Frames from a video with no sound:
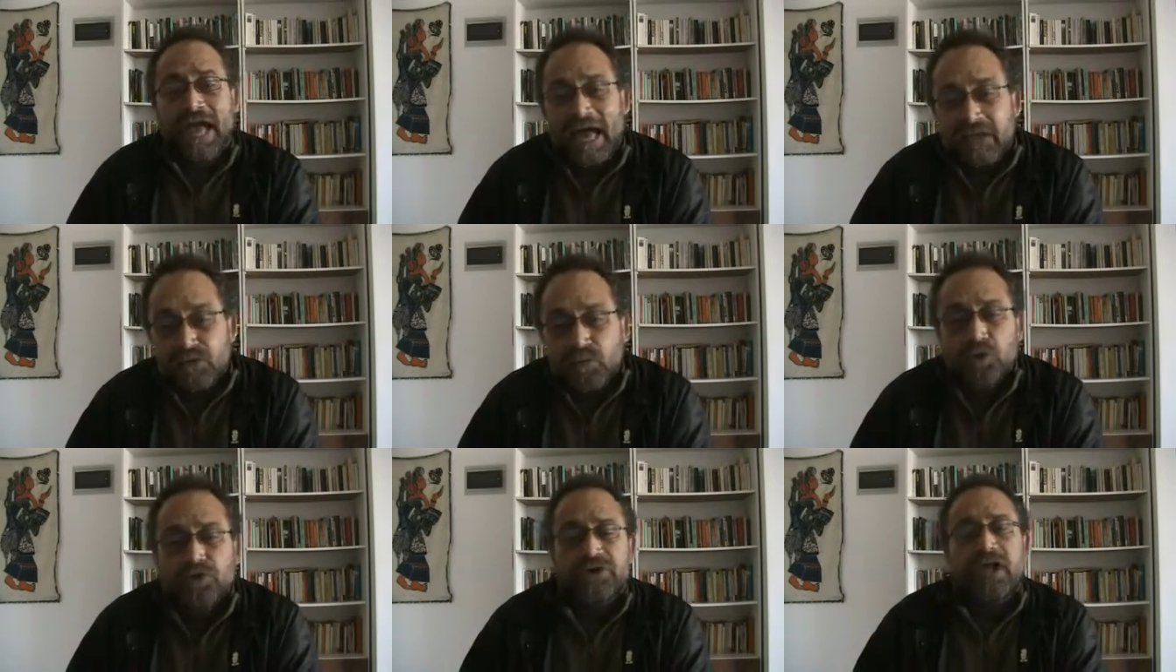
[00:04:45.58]
and
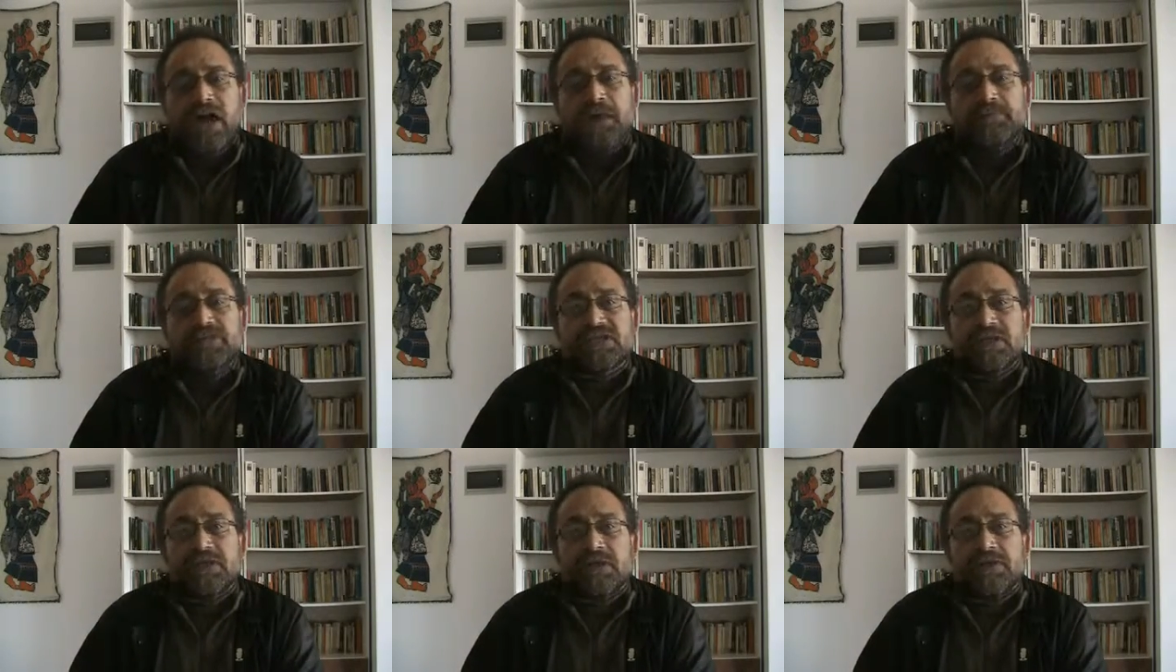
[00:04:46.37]
war
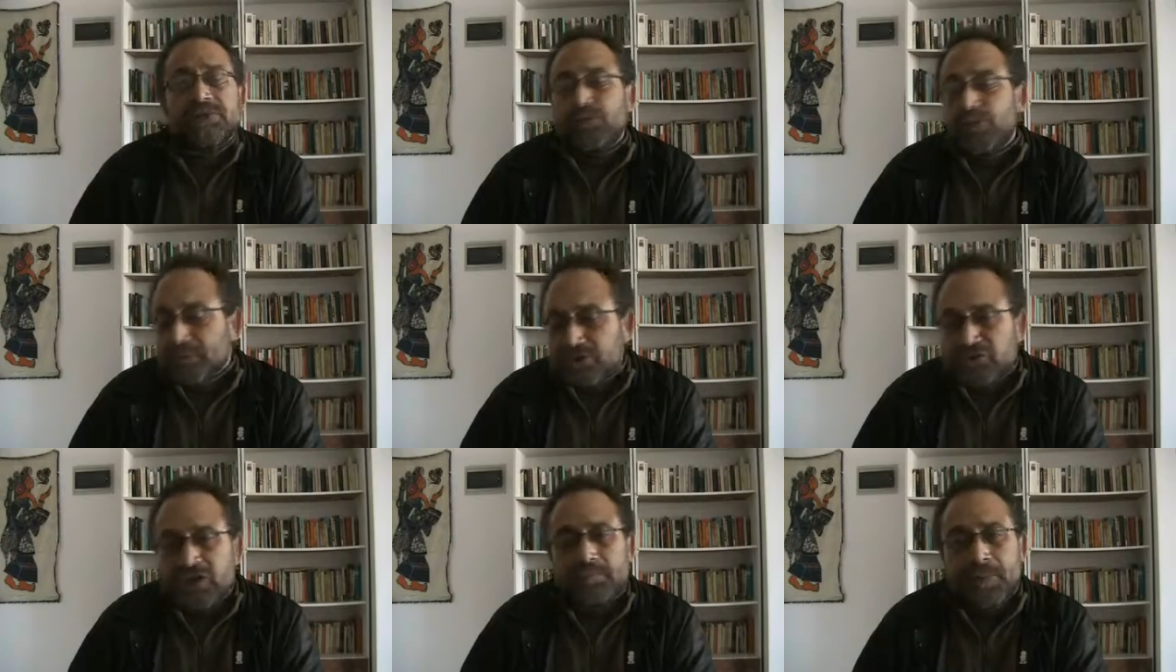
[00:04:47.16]
crimes, They were
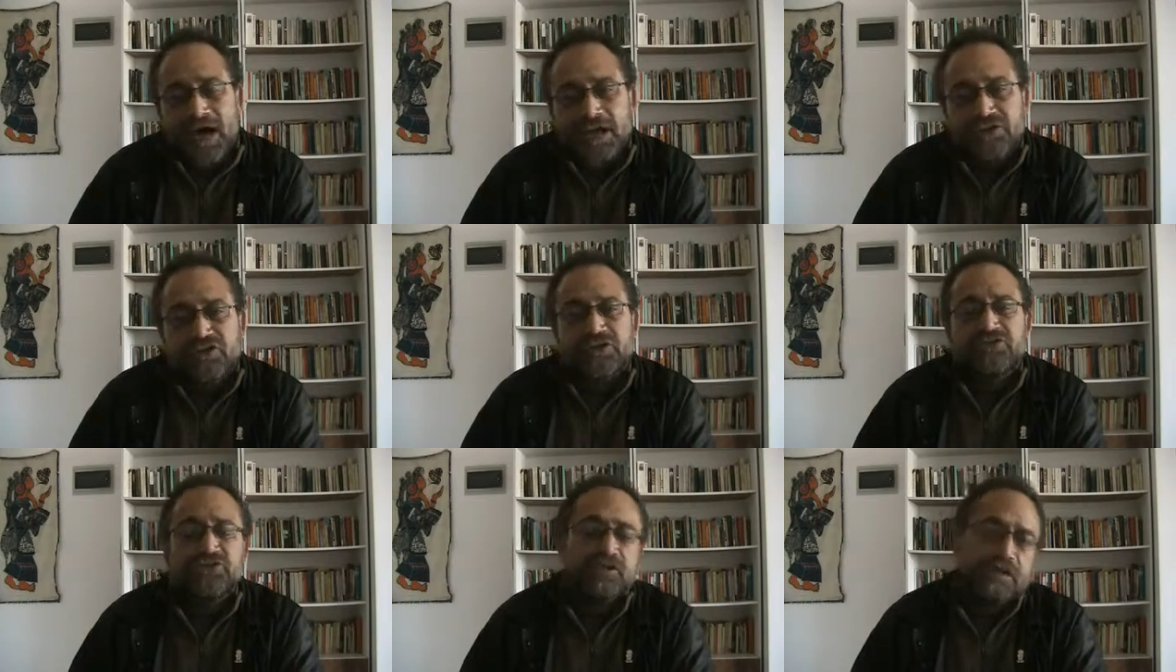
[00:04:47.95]
mentioned by
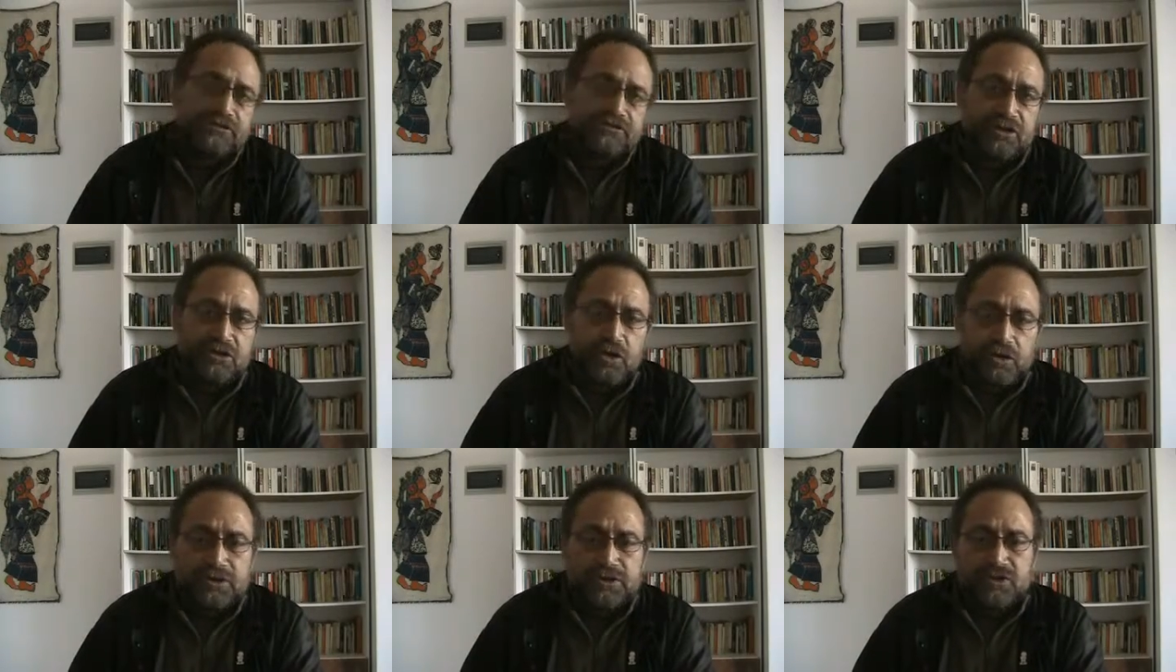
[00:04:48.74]
Judge Richard
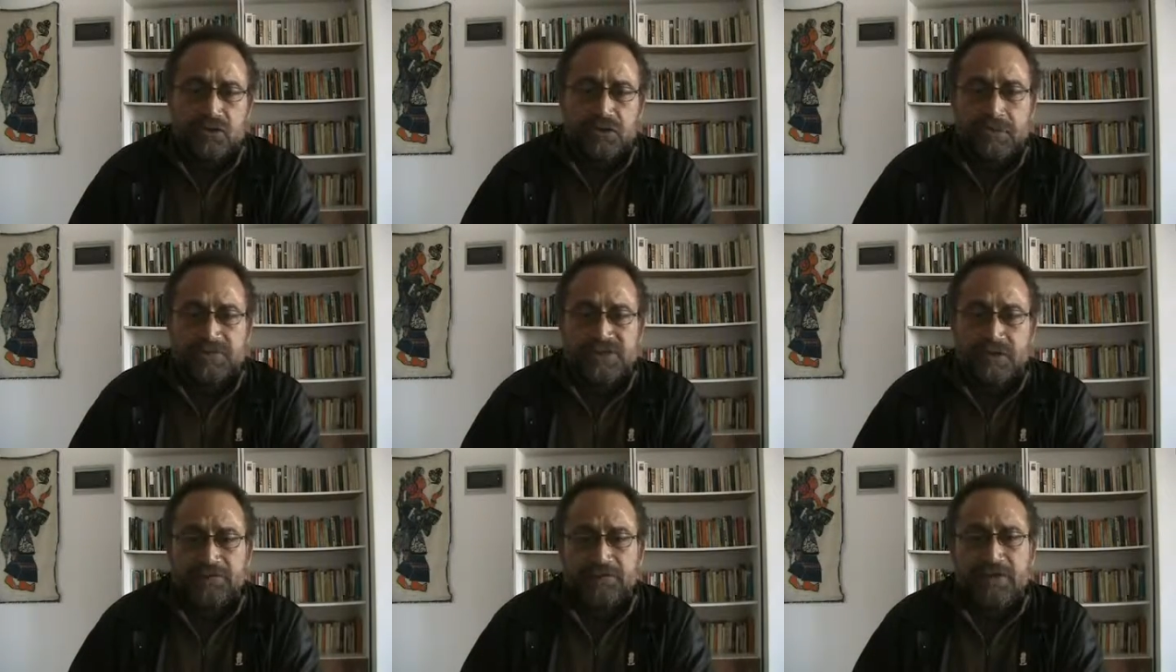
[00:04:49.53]
Goldstone
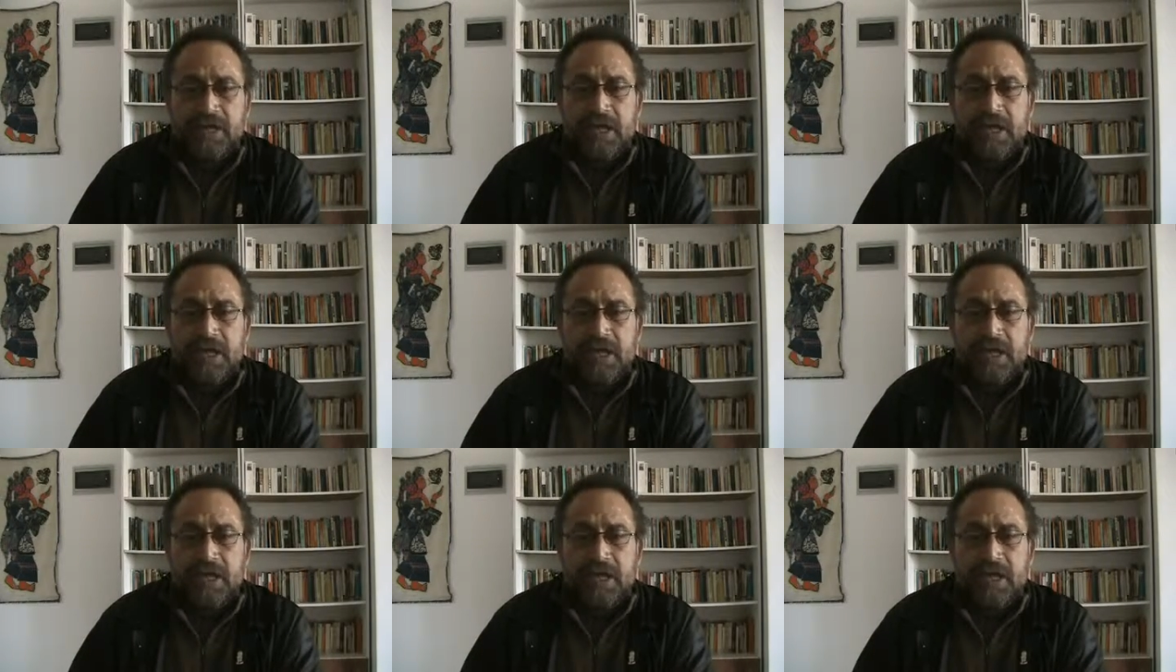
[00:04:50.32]
himself.